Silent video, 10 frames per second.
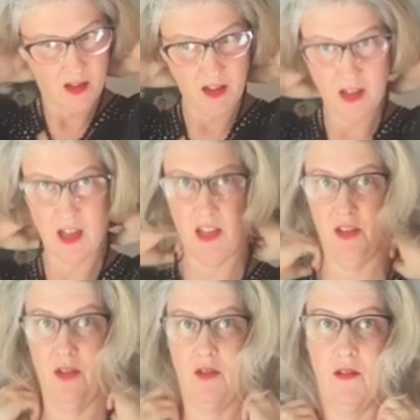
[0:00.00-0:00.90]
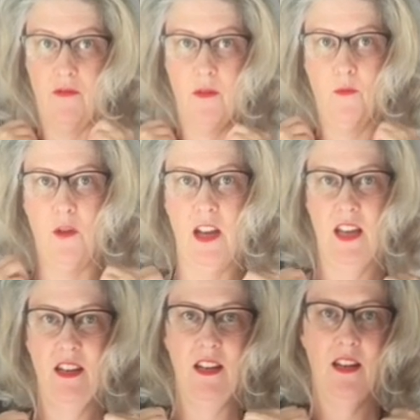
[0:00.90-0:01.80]
Not sure from
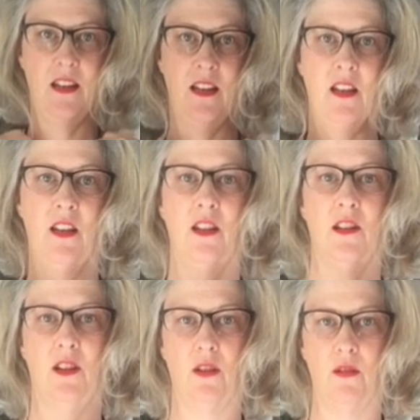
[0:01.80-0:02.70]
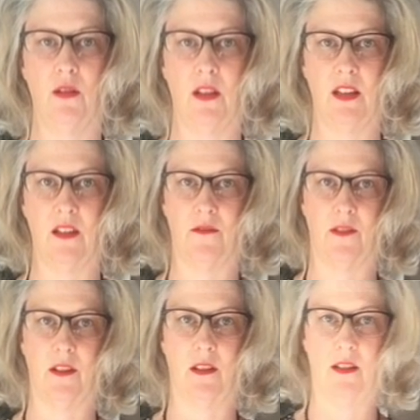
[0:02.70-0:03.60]
when. Totally
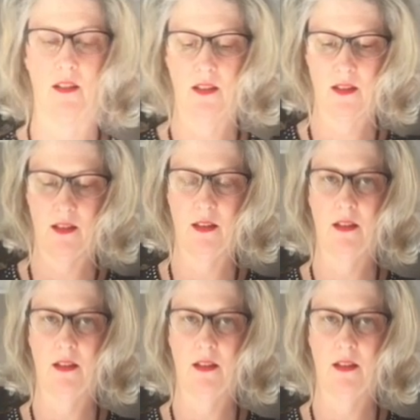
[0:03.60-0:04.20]
different look.